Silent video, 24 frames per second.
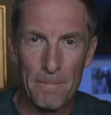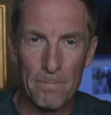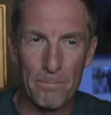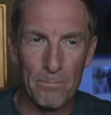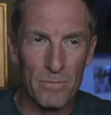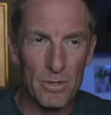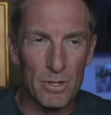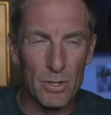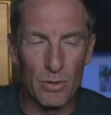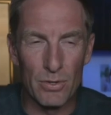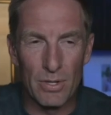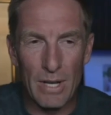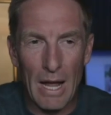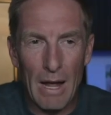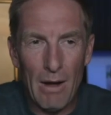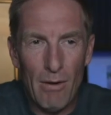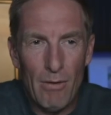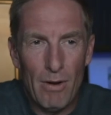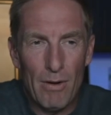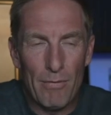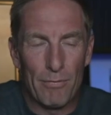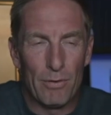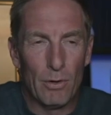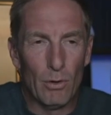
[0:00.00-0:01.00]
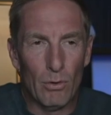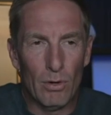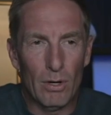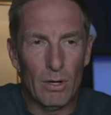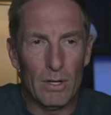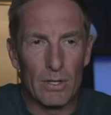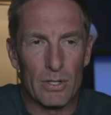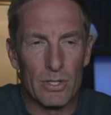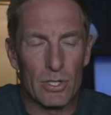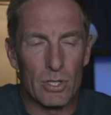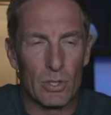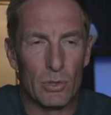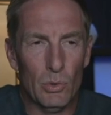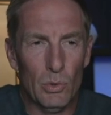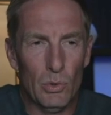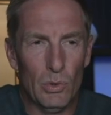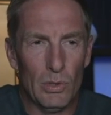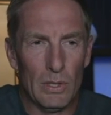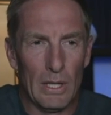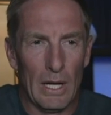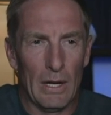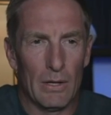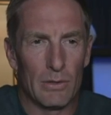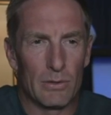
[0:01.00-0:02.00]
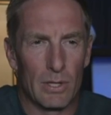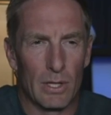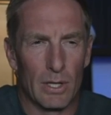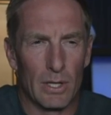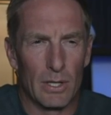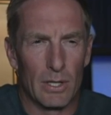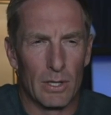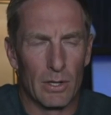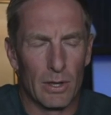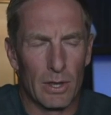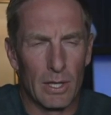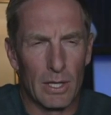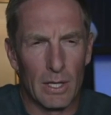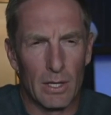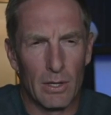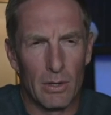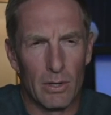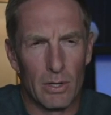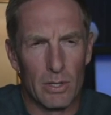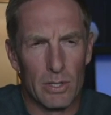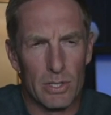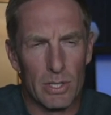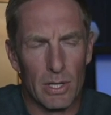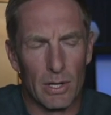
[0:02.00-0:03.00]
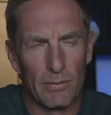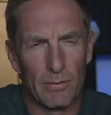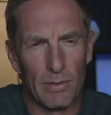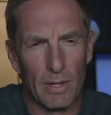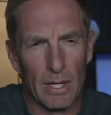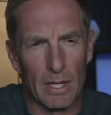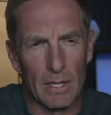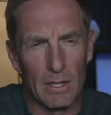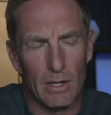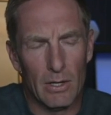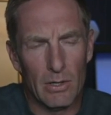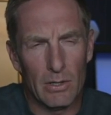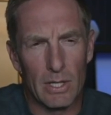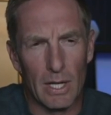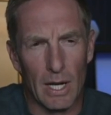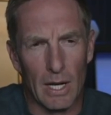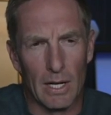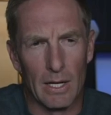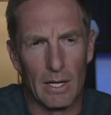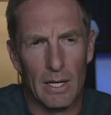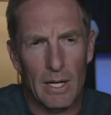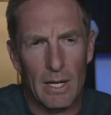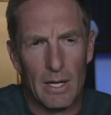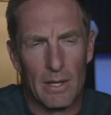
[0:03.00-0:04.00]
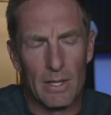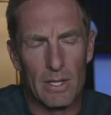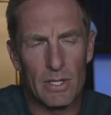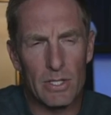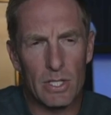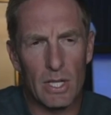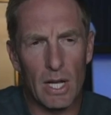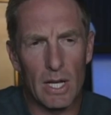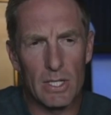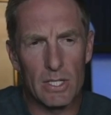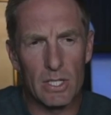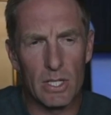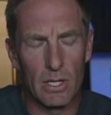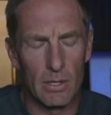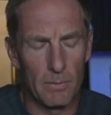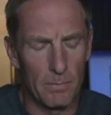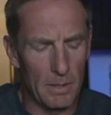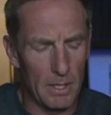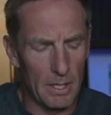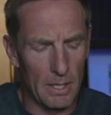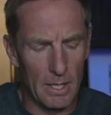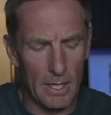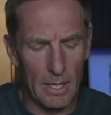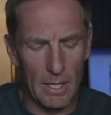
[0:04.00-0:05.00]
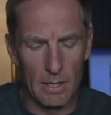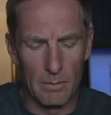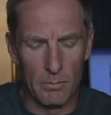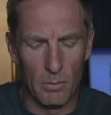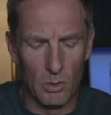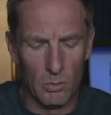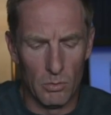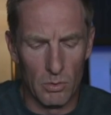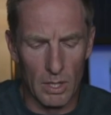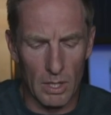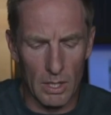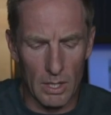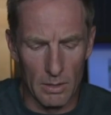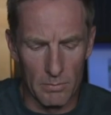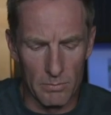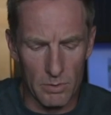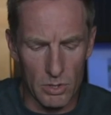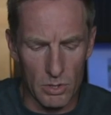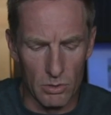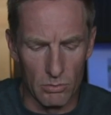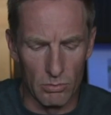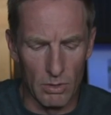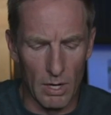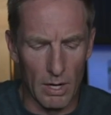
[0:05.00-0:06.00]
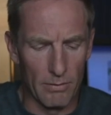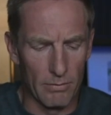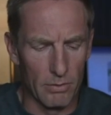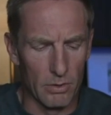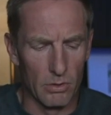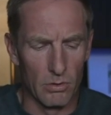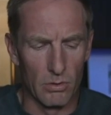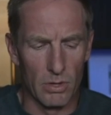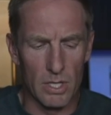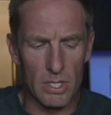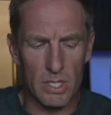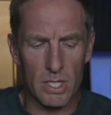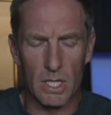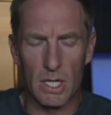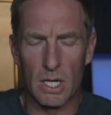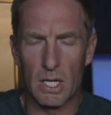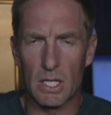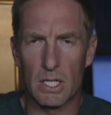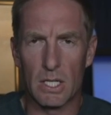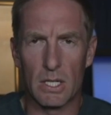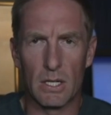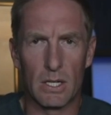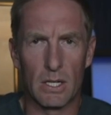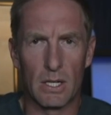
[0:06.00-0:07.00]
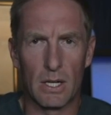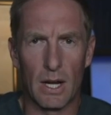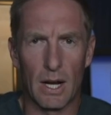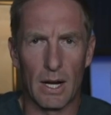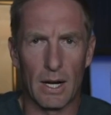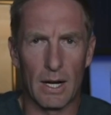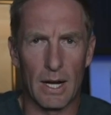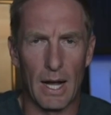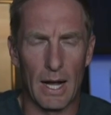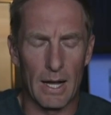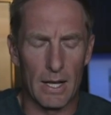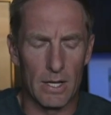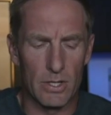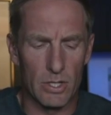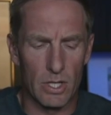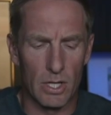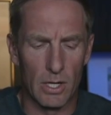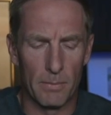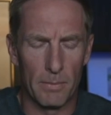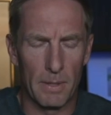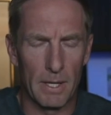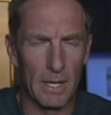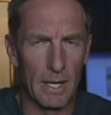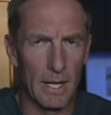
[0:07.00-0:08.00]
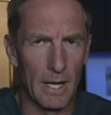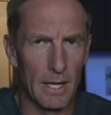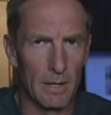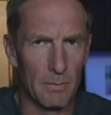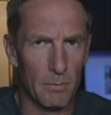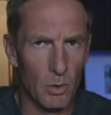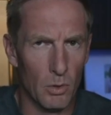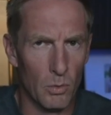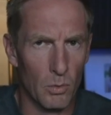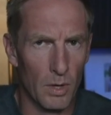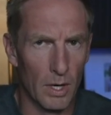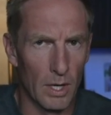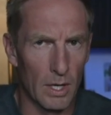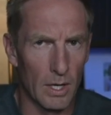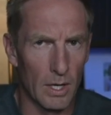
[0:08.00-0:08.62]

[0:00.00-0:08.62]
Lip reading: So now if you're a school out there, you're thinking to yourself like, okay, this guy's going to be an animal when it comes to revenue. This guy is going to be an animal when it